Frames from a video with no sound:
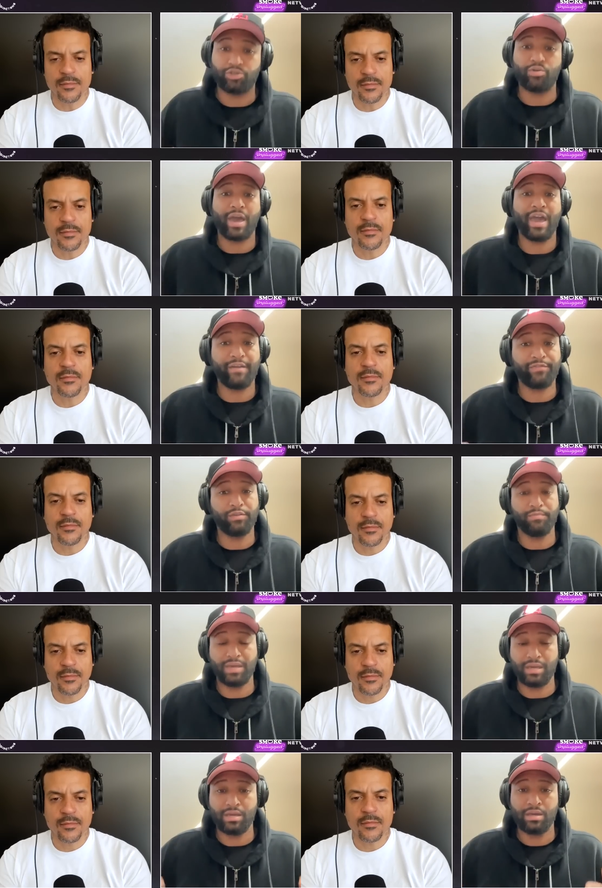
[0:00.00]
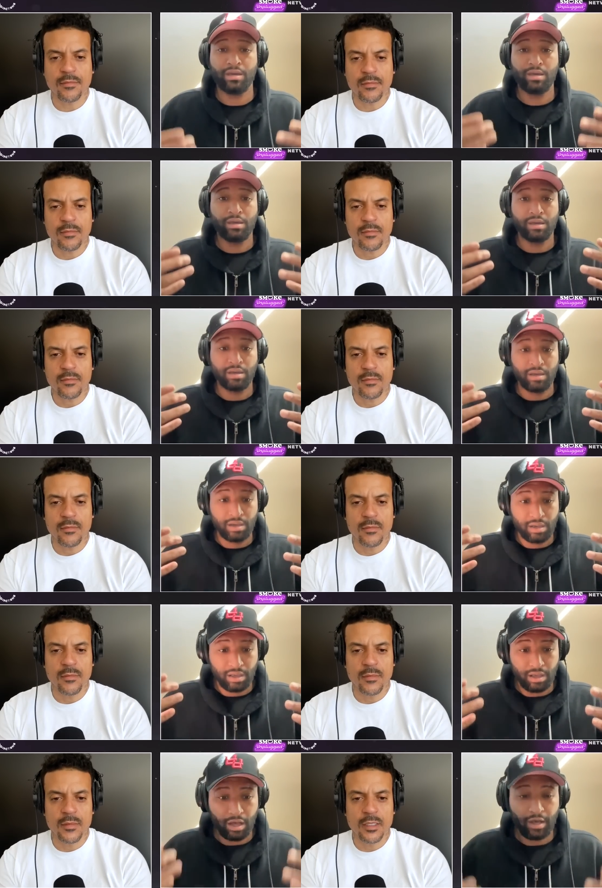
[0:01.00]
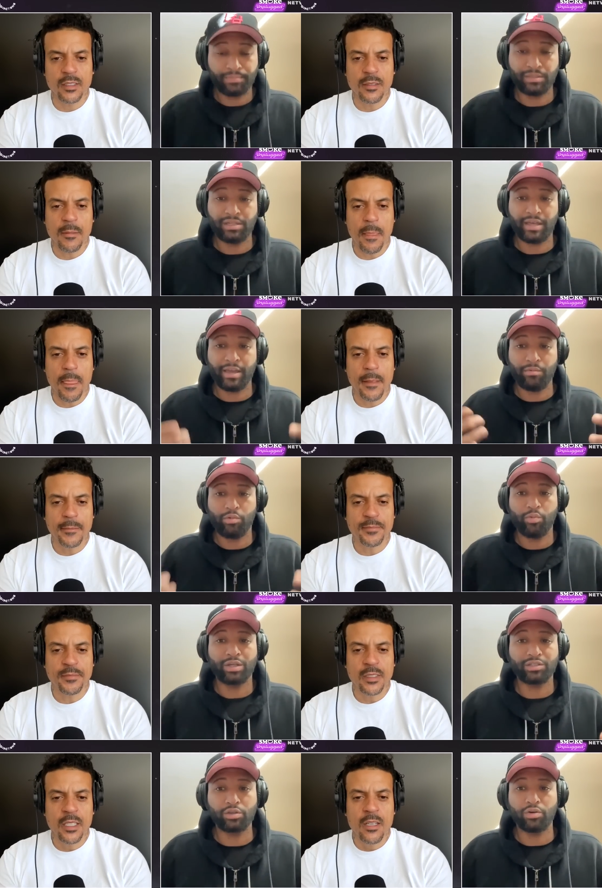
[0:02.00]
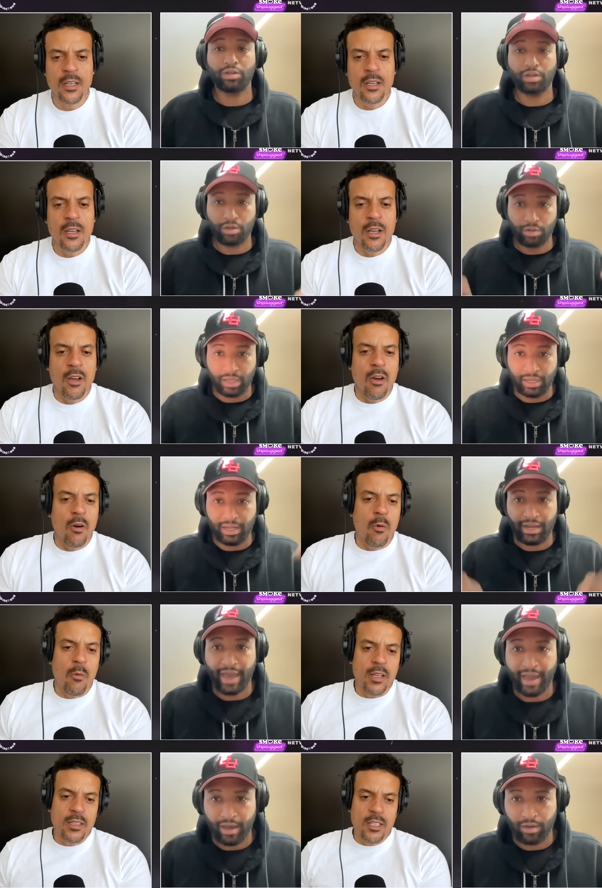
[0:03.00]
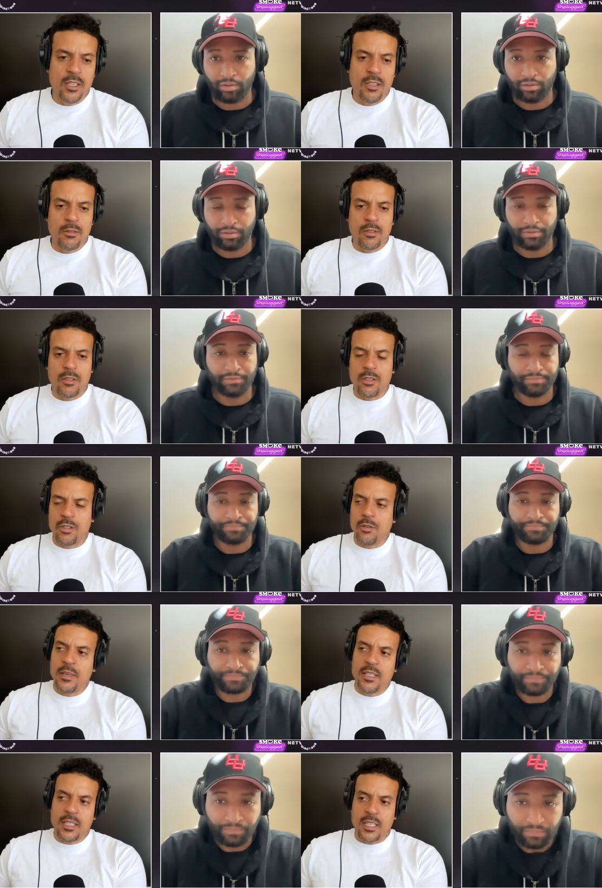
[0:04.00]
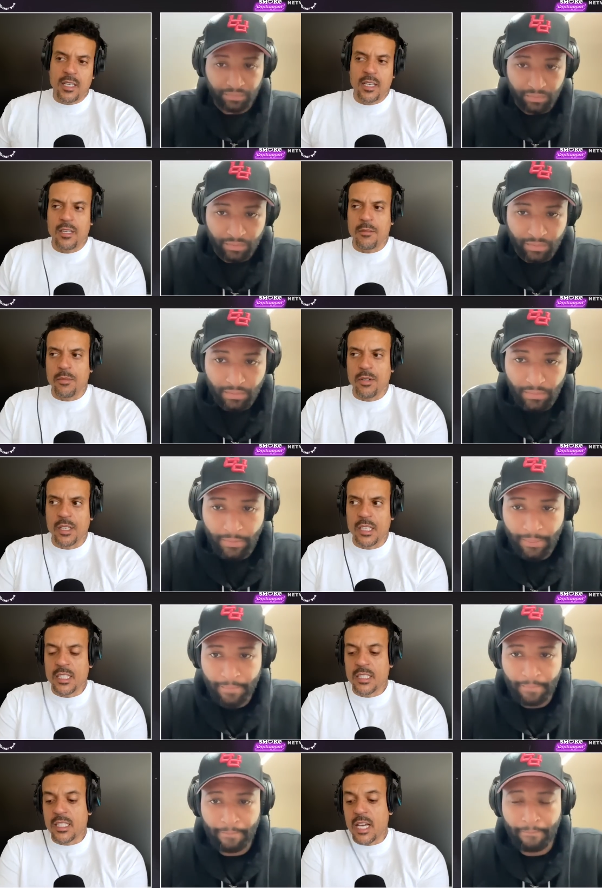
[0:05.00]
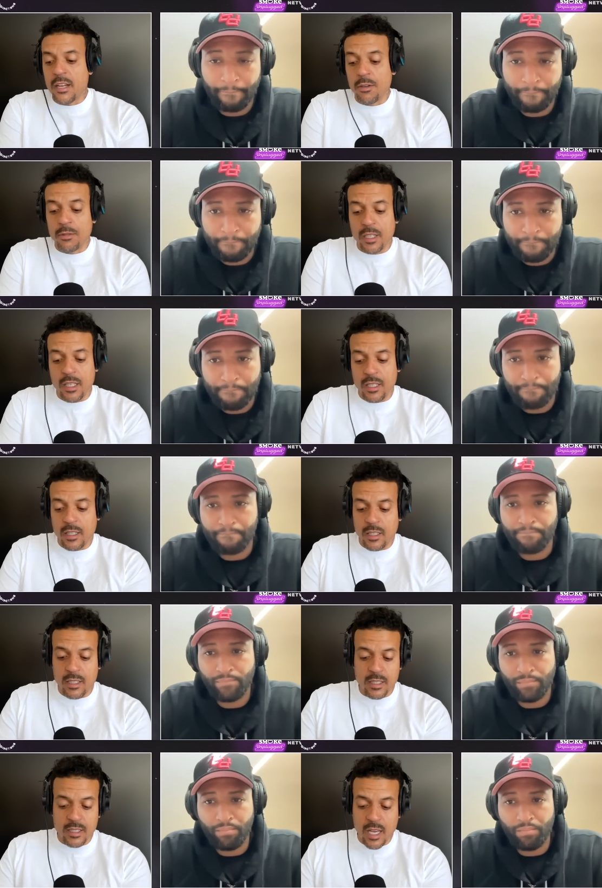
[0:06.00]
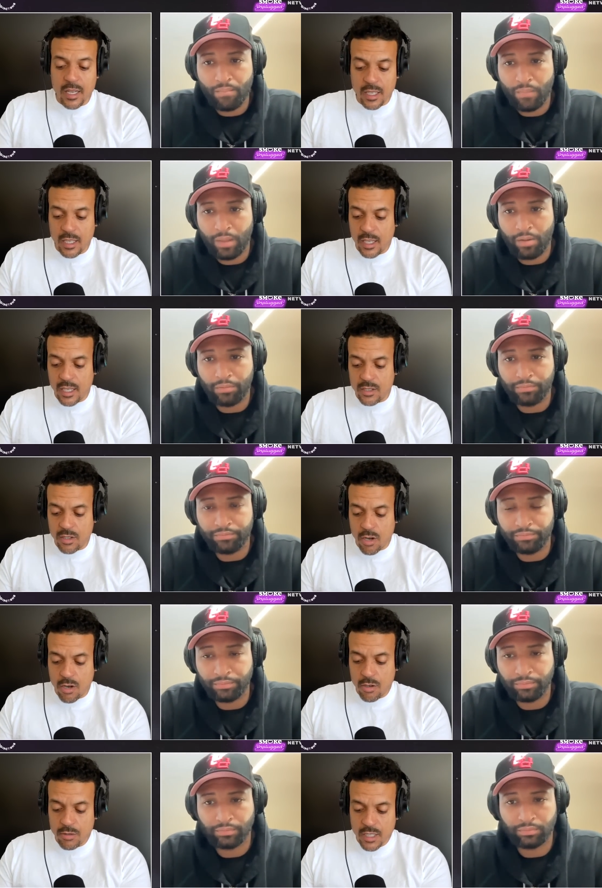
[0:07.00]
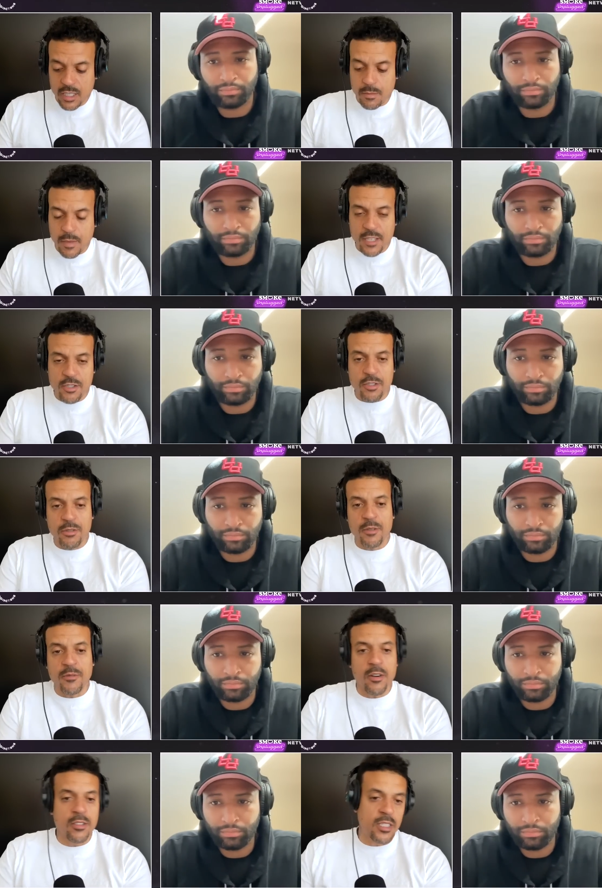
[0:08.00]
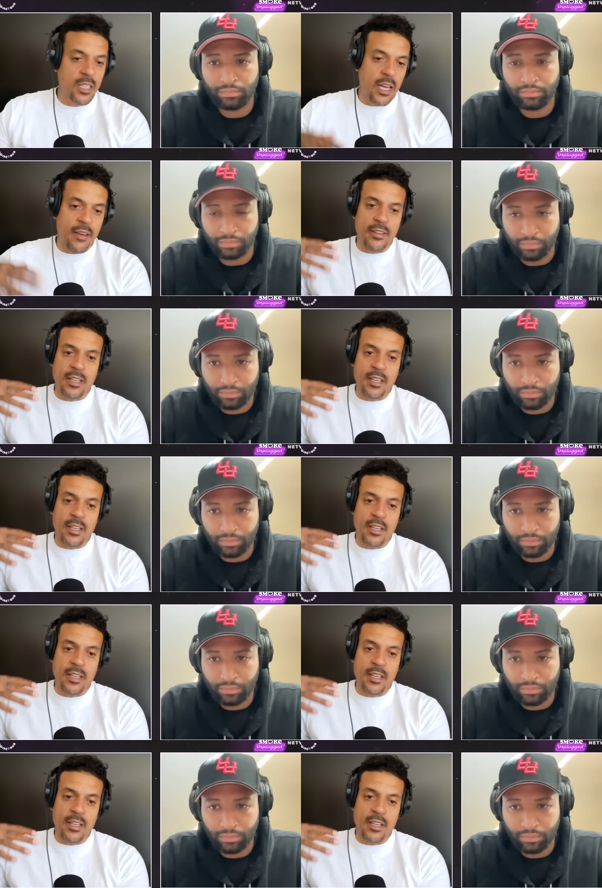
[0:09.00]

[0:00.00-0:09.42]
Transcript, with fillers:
Speaker 1: have to be up to date with what's going on in the now.
Speaker 2: Well, I think you you hit the key, Boog, and it's not only Kentucky; it's all these major universities that have a